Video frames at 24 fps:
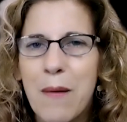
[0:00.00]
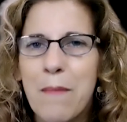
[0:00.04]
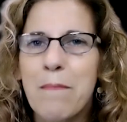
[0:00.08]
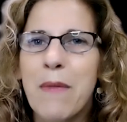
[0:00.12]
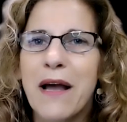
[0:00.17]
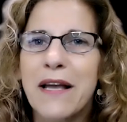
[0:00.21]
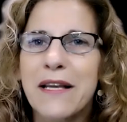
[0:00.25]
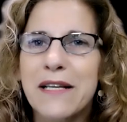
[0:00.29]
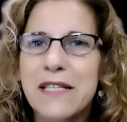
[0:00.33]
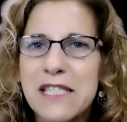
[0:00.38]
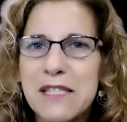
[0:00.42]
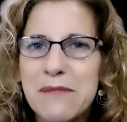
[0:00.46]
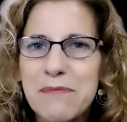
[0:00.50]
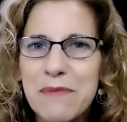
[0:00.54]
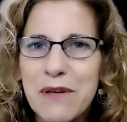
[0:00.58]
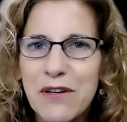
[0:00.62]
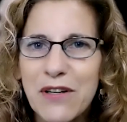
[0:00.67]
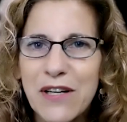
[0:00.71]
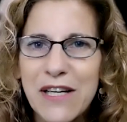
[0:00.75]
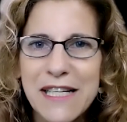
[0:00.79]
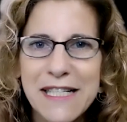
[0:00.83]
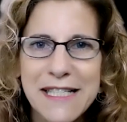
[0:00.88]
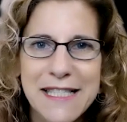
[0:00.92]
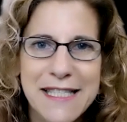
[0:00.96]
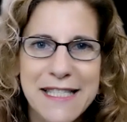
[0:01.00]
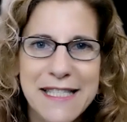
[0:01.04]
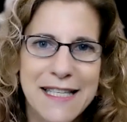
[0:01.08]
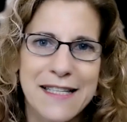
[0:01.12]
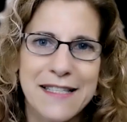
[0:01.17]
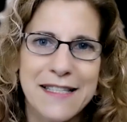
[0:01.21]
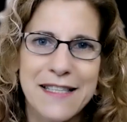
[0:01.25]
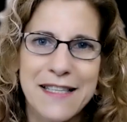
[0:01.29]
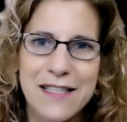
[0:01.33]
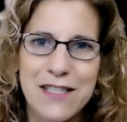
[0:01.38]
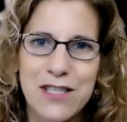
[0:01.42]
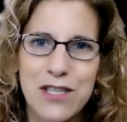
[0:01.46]
My experience
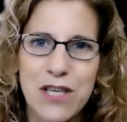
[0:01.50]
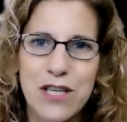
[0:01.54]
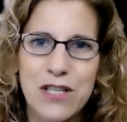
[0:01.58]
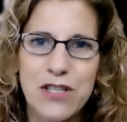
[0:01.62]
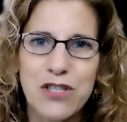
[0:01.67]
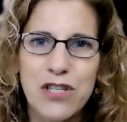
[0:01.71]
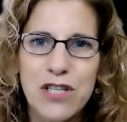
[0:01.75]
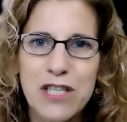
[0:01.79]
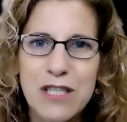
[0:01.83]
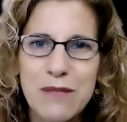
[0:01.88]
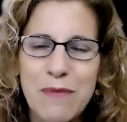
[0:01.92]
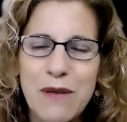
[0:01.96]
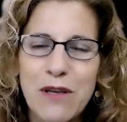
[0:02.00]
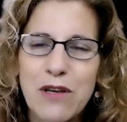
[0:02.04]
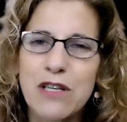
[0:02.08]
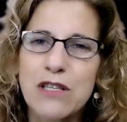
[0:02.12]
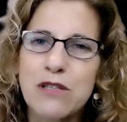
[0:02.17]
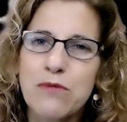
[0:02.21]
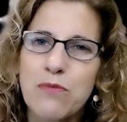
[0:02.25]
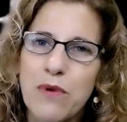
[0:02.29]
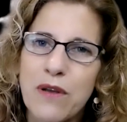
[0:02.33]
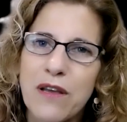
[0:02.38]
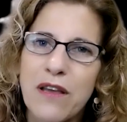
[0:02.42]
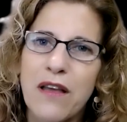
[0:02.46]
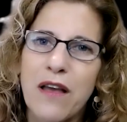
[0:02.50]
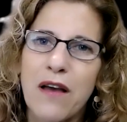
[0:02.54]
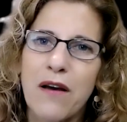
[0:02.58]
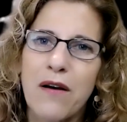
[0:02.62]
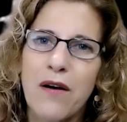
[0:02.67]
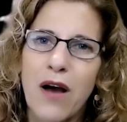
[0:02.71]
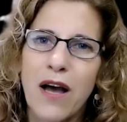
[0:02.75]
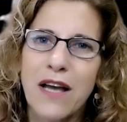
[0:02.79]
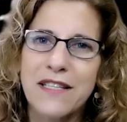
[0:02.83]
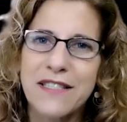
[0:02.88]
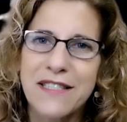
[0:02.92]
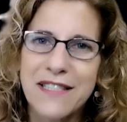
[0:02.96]
is that just because we
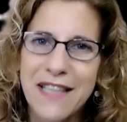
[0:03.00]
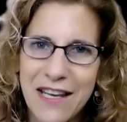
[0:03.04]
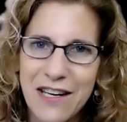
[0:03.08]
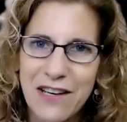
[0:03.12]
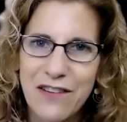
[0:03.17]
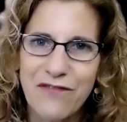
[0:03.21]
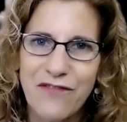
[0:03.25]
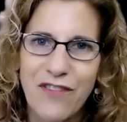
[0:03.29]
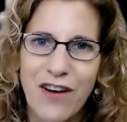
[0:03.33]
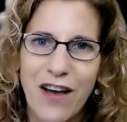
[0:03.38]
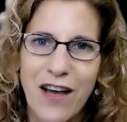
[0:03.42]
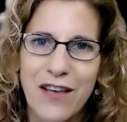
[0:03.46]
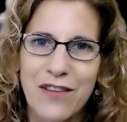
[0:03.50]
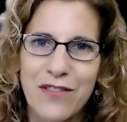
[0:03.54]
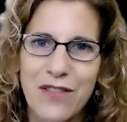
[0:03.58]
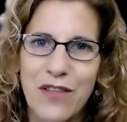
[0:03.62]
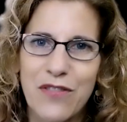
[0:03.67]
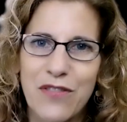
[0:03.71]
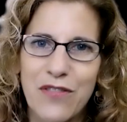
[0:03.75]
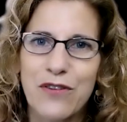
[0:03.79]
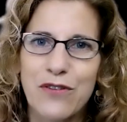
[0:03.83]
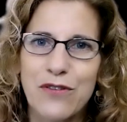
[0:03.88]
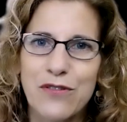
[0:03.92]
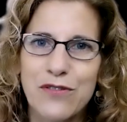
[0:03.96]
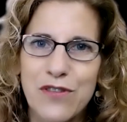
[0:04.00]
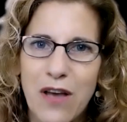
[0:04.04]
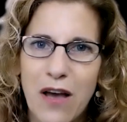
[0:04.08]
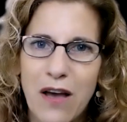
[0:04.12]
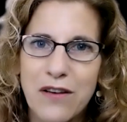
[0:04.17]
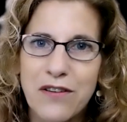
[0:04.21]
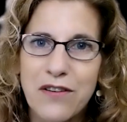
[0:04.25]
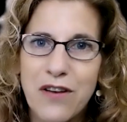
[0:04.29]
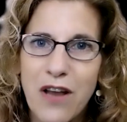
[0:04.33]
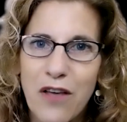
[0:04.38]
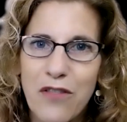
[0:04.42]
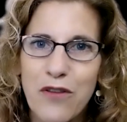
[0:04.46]
identify that there's
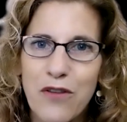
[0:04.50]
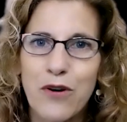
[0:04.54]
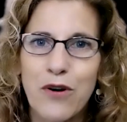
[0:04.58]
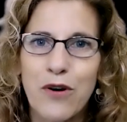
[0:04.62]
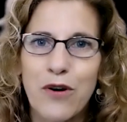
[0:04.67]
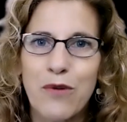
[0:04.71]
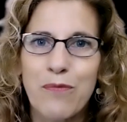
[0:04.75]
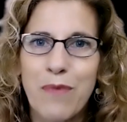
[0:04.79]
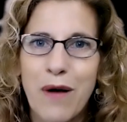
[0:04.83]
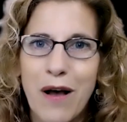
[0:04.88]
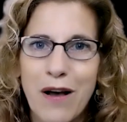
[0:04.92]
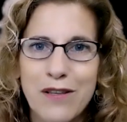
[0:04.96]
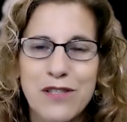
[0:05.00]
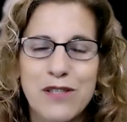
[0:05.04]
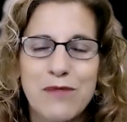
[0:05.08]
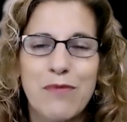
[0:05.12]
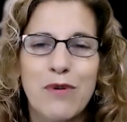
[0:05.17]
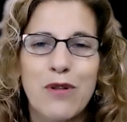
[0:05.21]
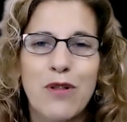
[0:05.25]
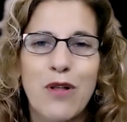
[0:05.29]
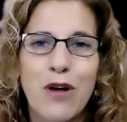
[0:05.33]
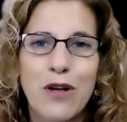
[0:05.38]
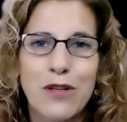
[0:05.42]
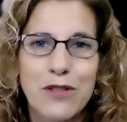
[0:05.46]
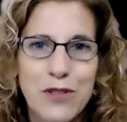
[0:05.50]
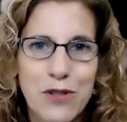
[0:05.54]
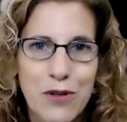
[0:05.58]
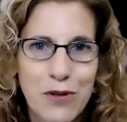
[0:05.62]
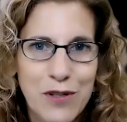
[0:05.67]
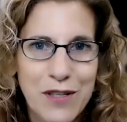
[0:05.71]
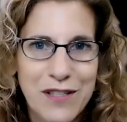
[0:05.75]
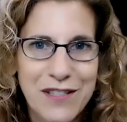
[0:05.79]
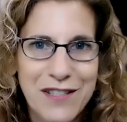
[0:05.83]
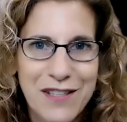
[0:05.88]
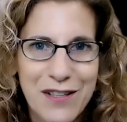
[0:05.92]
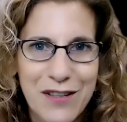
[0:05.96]
another possible
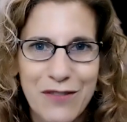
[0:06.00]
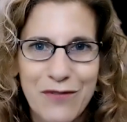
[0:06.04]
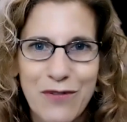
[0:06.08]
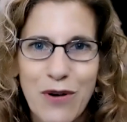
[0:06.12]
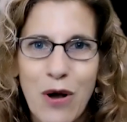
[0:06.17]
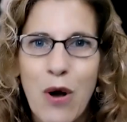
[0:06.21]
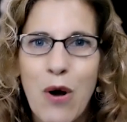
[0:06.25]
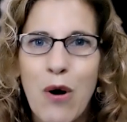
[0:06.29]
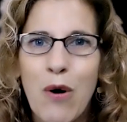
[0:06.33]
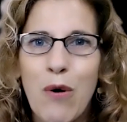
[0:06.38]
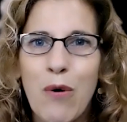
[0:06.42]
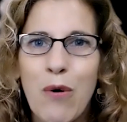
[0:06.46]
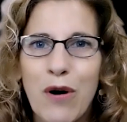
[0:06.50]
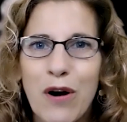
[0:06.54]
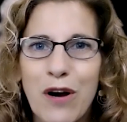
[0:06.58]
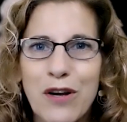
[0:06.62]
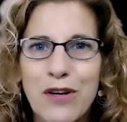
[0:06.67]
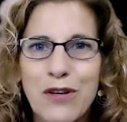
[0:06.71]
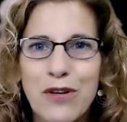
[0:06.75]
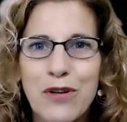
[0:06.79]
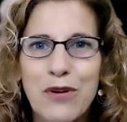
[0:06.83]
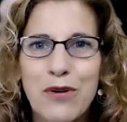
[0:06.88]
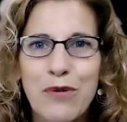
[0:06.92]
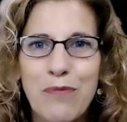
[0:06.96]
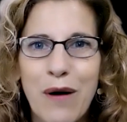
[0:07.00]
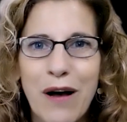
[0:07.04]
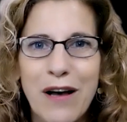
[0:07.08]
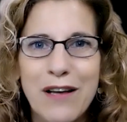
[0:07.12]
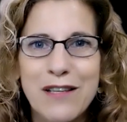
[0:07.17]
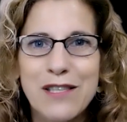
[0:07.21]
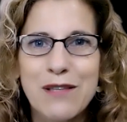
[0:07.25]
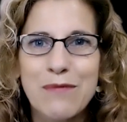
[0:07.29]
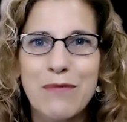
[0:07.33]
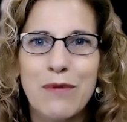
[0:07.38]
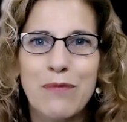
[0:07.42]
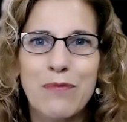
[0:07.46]
alternative or a new
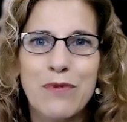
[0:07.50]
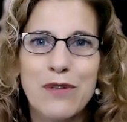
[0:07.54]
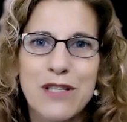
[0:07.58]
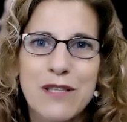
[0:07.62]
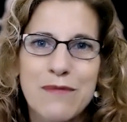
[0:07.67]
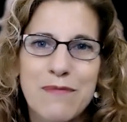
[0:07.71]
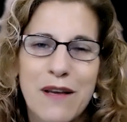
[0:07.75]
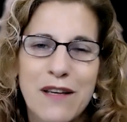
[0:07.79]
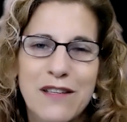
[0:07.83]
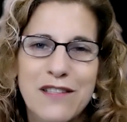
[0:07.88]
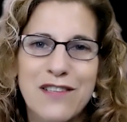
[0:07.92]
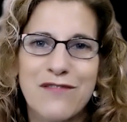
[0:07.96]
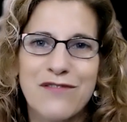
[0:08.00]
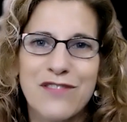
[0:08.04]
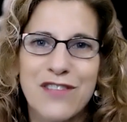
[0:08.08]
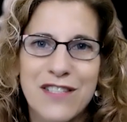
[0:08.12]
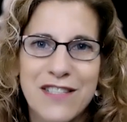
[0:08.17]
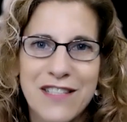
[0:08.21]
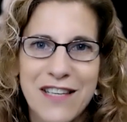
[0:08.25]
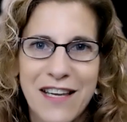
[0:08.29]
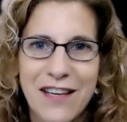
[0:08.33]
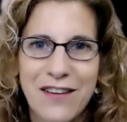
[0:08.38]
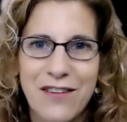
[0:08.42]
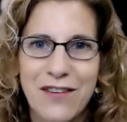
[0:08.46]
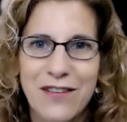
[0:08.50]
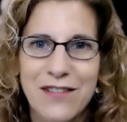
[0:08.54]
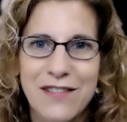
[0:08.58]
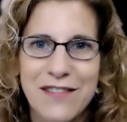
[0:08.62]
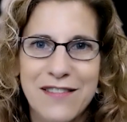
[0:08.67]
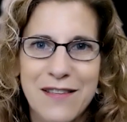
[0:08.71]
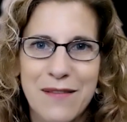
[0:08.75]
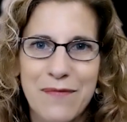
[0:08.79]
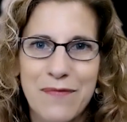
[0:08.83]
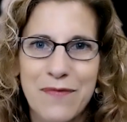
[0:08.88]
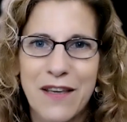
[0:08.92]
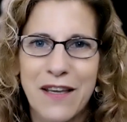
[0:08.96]
possible perspective to take on
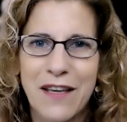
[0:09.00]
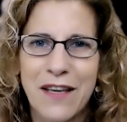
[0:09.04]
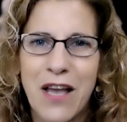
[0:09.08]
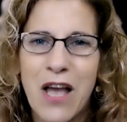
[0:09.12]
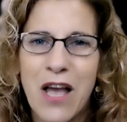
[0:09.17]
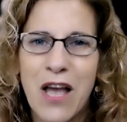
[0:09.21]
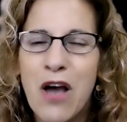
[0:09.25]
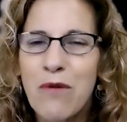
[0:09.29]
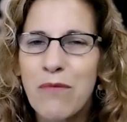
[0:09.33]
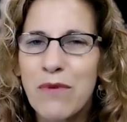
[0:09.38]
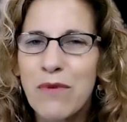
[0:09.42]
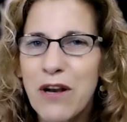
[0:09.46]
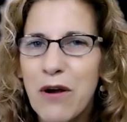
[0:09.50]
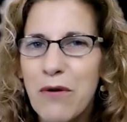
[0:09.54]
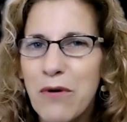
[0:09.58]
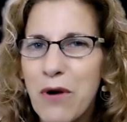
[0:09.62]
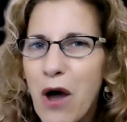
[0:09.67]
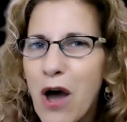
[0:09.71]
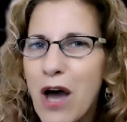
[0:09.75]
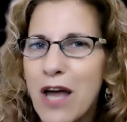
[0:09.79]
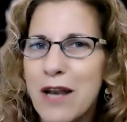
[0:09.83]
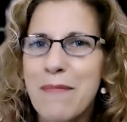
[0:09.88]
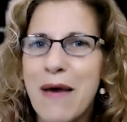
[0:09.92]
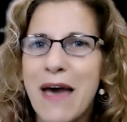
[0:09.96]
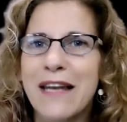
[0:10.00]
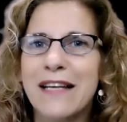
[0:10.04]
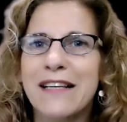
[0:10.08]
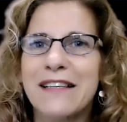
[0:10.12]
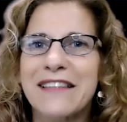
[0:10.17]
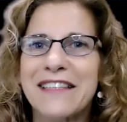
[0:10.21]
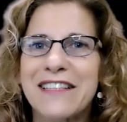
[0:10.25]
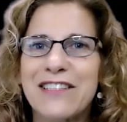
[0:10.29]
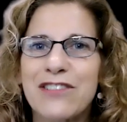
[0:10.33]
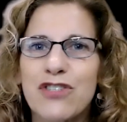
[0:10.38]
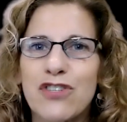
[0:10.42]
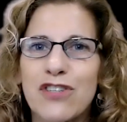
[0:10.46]
something, we don't
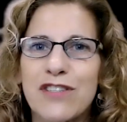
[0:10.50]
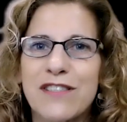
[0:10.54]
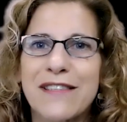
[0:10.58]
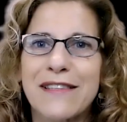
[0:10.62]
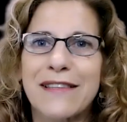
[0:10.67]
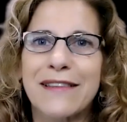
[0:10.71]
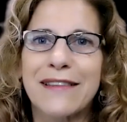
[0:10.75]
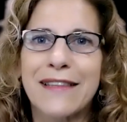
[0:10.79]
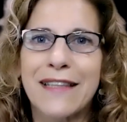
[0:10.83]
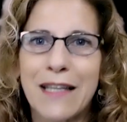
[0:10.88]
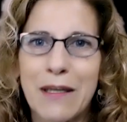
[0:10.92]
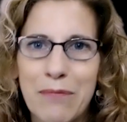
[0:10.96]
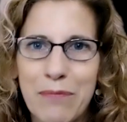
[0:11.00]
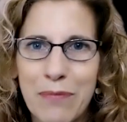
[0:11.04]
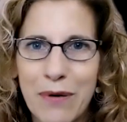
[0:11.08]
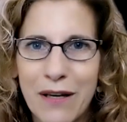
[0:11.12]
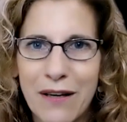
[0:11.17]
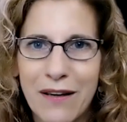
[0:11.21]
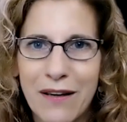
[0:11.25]
automatically just leap.